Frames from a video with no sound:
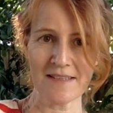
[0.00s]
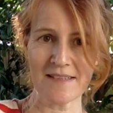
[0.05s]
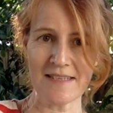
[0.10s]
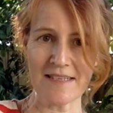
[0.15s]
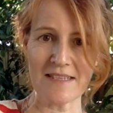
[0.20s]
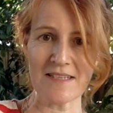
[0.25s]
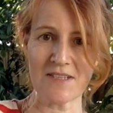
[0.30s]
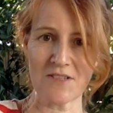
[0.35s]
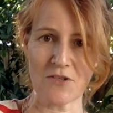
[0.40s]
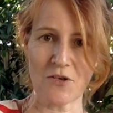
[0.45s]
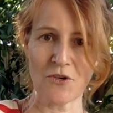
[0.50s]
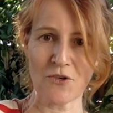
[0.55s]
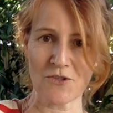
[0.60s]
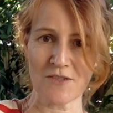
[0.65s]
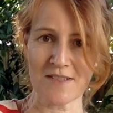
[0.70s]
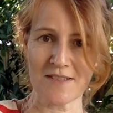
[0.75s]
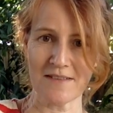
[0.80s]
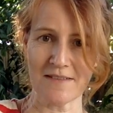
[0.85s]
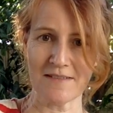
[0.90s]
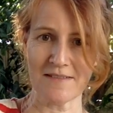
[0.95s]
thick
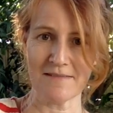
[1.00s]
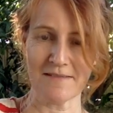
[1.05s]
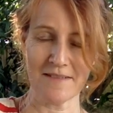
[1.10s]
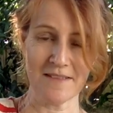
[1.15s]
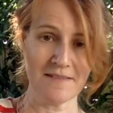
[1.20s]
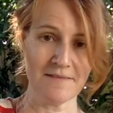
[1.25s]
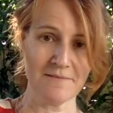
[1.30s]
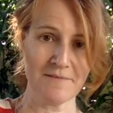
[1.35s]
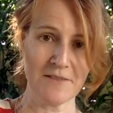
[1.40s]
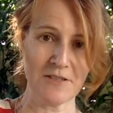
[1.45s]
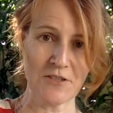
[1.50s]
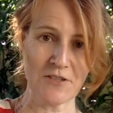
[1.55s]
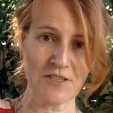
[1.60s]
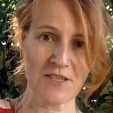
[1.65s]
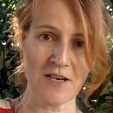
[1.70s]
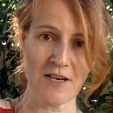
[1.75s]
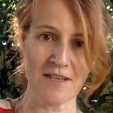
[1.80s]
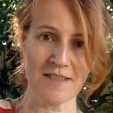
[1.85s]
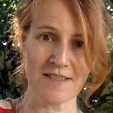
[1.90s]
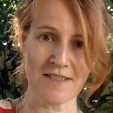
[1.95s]
socks and you know,
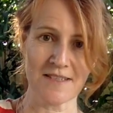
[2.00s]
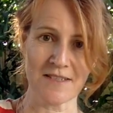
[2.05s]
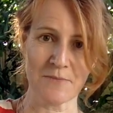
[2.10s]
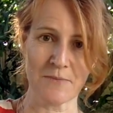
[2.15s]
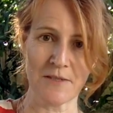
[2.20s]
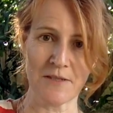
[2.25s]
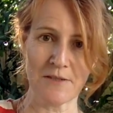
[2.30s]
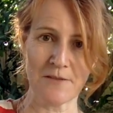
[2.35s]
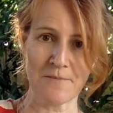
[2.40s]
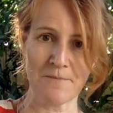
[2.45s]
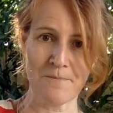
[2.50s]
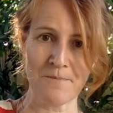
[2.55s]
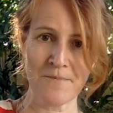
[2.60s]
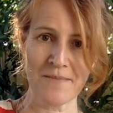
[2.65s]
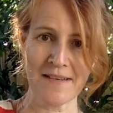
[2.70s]
tights as well.